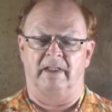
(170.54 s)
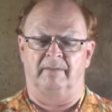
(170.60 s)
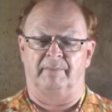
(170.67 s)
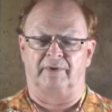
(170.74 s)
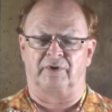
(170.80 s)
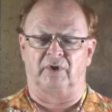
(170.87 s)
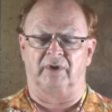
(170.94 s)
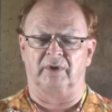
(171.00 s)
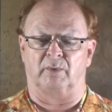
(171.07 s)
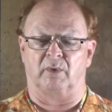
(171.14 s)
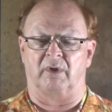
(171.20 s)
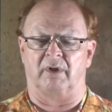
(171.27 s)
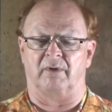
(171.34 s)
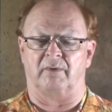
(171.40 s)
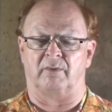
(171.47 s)
But during the
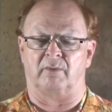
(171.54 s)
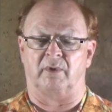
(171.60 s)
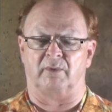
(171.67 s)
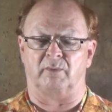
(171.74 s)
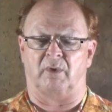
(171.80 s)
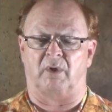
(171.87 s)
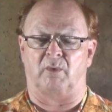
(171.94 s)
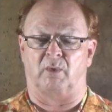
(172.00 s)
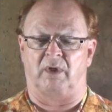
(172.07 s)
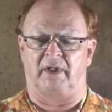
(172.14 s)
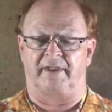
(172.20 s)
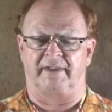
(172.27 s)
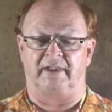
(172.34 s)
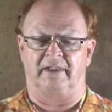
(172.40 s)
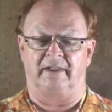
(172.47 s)
World War
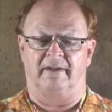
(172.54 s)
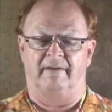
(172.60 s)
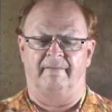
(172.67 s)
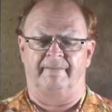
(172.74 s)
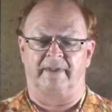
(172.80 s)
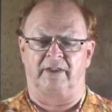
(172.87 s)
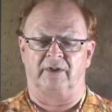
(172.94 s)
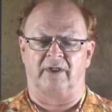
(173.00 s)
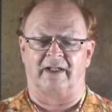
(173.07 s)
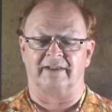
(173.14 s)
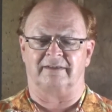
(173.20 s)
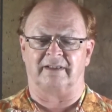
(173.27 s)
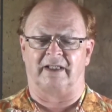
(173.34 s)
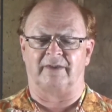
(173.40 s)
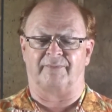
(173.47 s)
I, the United
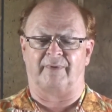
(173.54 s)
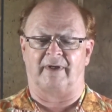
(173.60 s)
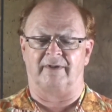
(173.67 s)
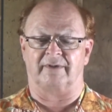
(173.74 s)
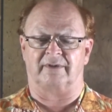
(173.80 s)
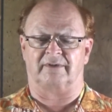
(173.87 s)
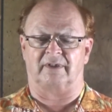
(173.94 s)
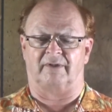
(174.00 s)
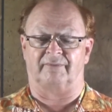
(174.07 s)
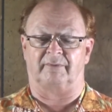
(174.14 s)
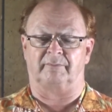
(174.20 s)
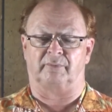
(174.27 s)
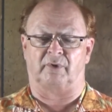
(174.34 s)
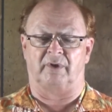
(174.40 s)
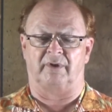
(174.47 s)
States found itself
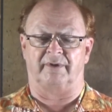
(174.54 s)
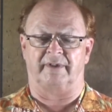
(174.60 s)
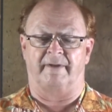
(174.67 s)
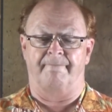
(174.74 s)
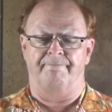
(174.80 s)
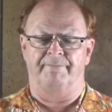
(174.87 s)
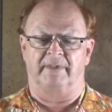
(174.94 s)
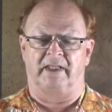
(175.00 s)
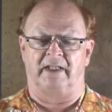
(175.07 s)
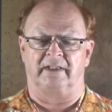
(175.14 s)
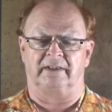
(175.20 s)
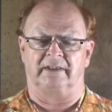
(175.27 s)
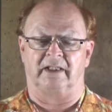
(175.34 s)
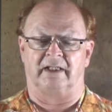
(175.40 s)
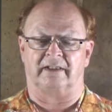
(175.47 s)
embroiled
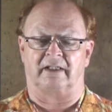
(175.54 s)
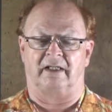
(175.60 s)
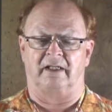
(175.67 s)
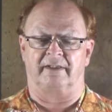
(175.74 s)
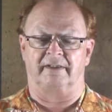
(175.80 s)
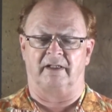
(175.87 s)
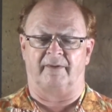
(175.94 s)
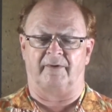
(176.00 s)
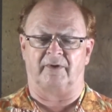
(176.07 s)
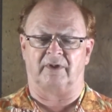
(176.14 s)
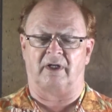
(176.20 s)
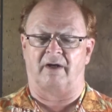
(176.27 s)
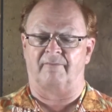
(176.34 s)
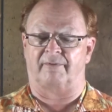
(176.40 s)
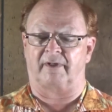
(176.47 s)
in yet another
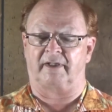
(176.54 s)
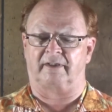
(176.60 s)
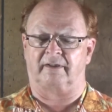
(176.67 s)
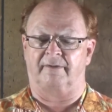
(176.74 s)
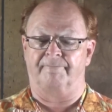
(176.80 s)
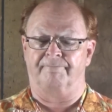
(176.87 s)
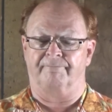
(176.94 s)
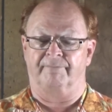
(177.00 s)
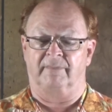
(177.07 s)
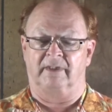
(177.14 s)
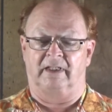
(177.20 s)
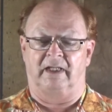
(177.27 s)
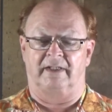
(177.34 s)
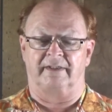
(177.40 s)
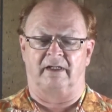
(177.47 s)
conflict,
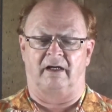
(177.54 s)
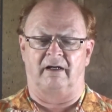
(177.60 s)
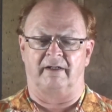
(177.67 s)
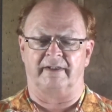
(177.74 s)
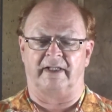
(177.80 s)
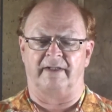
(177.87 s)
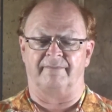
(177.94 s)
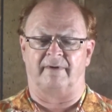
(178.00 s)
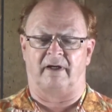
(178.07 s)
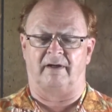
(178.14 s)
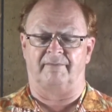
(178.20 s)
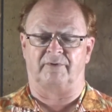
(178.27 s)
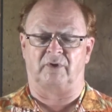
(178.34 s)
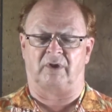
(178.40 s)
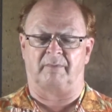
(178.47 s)
and the holiday
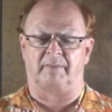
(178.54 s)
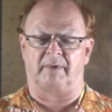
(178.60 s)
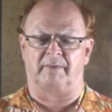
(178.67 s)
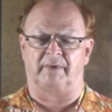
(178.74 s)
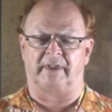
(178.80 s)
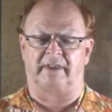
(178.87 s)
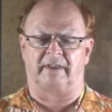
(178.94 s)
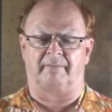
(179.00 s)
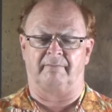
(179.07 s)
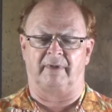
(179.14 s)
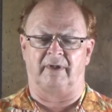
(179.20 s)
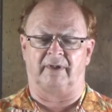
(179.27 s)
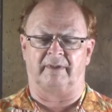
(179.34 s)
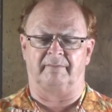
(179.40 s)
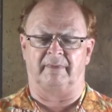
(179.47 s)
evolved to commemorate
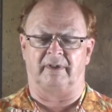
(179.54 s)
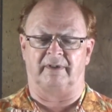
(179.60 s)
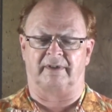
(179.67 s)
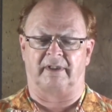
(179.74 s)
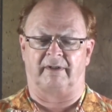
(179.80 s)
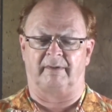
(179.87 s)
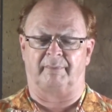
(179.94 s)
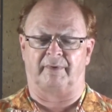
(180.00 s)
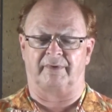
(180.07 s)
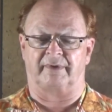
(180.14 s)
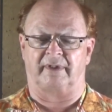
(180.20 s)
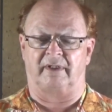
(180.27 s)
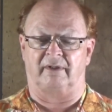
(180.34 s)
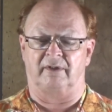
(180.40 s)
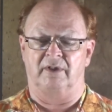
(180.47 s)
American military
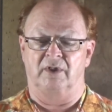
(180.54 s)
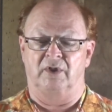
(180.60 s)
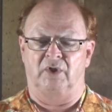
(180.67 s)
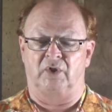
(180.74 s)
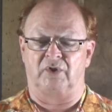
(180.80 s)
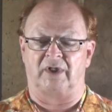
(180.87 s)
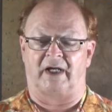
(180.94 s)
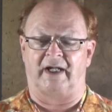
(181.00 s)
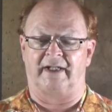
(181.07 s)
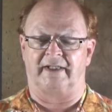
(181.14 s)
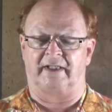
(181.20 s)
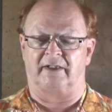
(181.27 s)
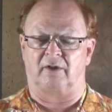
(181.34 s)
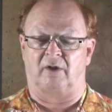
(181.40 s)
personnel who died in